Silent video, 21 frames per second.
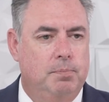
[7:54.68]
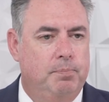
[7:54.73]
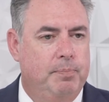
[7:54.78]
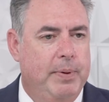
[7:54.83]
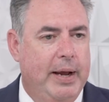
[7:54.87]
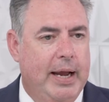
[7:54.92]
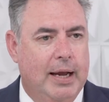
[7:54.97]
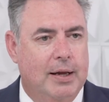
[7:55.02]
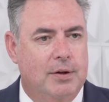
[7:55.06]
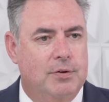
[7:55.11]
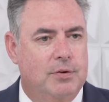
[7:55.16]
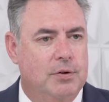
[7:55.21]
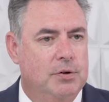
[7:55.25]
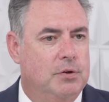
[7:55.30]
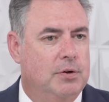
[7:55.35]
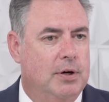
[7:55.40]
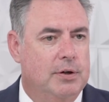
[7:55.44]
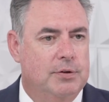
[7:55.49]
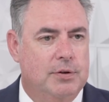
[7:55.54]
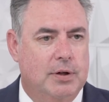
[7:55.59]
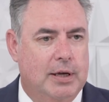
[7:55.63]
banks and
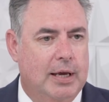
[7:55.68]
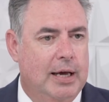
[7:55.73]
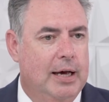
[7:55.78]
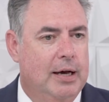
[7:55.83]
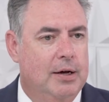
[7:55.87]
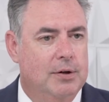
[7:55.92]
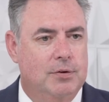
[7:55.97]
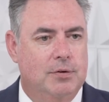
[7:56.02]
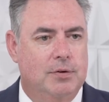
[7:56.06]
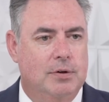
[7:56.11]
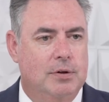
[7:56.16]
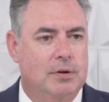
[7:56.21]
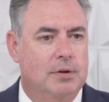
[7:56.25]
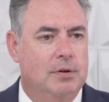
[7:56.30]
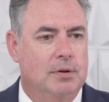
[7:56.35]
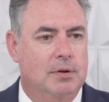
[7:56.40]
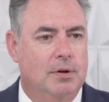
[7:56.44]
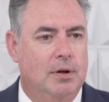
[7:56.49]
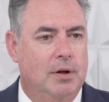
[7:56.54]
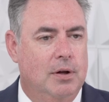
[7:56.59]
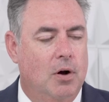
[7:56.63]
trust accounts
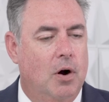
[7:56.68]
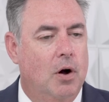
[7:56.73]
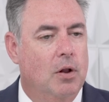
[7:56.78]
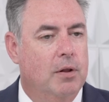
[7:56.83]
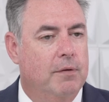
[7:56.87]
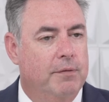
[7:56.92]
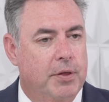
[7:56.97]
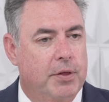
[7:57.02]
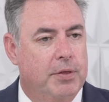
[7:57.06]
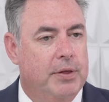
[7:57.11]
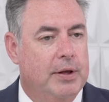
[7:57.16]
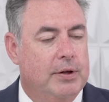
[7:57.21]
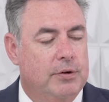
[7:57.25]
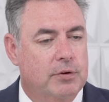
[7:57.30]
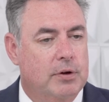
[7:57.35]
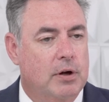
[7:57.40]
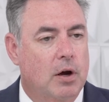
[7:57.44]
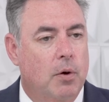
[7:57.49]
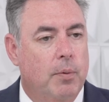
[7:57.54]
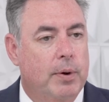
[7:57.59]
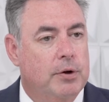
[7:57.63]
and all of the things
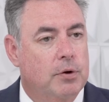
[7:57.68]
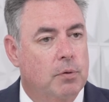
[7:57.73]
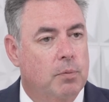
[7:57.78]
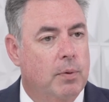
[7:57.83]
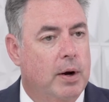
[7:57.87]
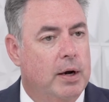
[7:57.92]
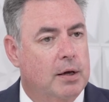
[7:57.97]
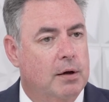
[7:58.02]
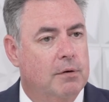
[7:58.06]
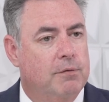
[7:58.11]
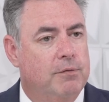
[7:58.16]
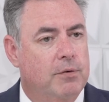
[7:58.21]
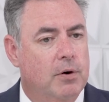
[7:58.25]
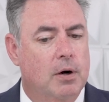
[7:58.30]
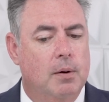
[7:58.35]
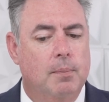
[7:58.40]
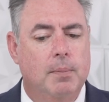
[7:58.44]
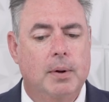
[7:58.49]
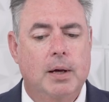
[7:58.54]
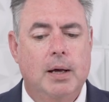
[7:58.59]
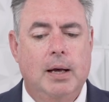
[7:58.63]
that go into running a
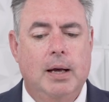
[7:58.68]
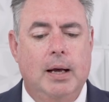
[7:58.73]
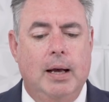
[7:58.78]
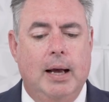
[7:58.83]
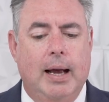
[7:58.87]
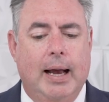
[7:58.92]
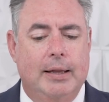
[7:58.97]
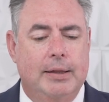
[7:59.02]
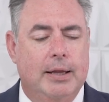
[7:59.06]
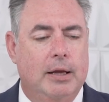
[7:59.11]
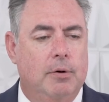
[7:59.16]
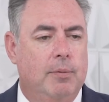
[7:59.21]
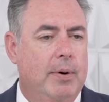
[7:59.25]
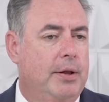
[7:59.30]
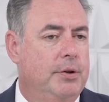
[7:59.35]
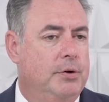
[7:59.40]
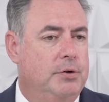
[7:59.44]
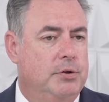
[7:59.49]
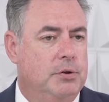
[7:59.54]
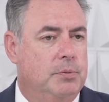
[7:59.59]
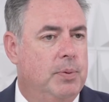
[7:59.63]
firm, and they'd
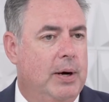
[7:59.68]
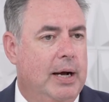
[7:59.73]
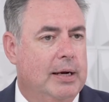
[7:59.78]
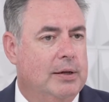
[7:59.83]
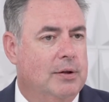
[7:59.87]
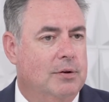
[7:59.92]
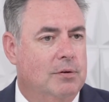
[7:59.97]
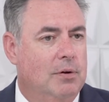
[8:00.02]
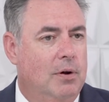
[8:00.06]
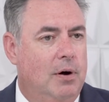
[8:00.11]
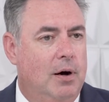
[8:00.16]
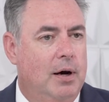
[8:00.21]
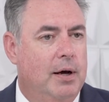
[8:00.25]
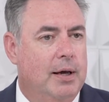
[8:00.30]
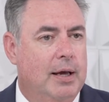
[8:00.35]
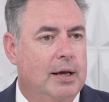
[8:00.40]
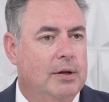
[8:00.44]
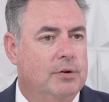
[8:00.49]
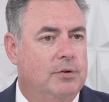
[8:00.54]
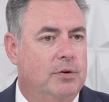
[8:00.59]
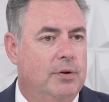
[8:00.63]
rather just practice law.
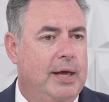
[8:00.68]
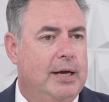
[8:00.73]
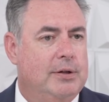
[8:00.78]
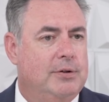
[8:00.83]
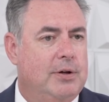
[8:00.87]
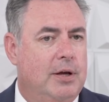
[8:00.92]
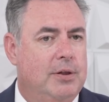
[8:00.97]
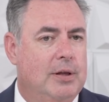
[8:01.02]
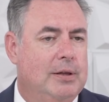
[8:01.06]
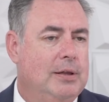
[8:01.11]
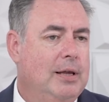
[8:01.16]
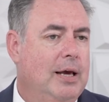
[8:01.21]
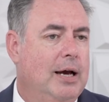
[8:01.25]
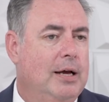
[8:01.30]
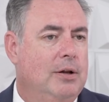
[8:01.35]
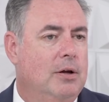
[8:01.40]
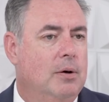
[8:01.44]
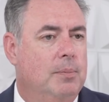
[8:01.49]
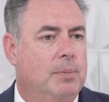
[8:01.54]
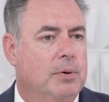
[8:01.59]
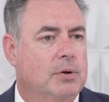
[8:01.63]
And so that's, I think, the
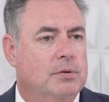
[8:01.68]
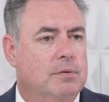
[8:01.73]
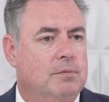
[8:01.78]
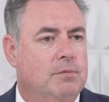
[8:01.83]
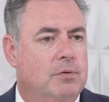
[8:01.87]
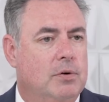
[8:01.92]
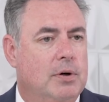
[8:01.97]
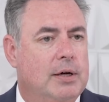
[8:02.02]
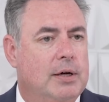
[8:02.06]
ideal person for